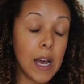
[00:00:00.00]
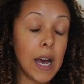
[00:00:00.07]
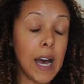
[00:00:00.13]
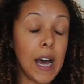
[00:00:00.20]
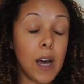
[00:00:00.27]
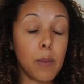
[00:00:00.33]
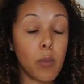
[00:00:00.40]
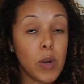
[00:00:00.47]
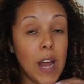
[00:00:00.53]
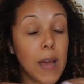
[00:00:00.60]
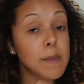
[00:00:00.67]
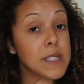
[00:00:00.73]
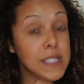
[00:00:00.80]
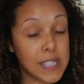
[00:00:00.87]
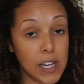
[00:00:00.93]
When
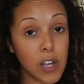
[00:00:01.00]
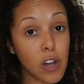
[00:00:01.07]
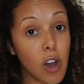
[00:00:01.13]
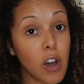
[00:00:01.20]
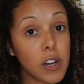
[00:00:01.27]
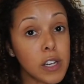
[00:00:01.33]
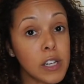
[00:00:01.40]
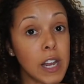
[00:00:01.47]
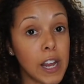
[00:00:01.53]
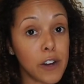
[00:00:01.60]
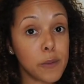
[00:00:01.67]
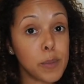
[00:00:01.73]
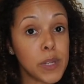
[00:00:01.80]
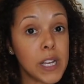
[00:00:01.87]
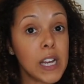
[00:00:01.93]
I'm sitting on an
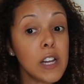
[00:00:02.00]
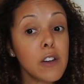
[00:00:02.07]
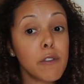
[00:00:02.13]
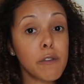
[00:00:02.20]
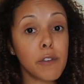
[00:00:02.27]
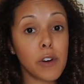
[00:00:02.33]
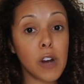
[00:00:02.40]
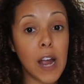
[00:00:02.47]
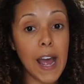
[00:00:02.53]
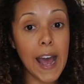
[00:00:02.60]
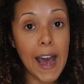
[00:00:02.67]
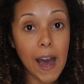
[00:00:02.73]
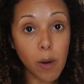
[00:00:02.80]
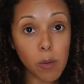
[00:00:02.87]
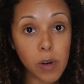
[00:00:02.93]
airplane for
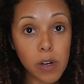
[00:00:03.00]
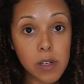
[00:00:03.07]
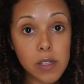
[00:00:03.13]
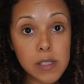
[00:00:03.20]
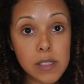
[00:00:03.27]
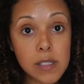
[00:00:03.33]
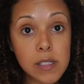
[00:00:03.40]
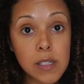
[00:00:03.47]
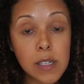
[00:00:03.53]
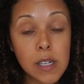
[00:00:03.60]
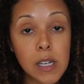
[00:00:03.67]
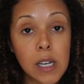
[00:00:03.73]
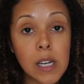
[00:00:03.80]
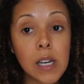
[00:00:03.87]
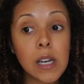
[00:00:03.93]
hours,
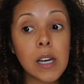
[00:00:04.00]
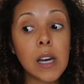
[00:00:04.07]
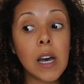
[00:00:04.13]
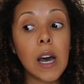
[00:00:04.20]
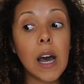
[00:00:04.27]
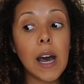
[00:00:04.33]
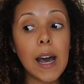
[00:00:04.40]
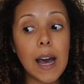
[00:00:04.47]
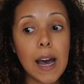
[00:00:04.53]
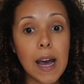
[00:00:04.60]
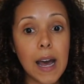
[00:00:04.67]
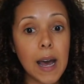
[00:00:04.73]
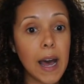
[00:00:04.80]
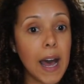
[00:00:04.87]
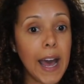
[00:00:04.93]

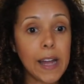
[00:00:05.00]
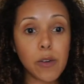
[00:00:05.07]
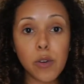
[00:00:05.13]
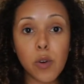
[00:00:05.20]
I don't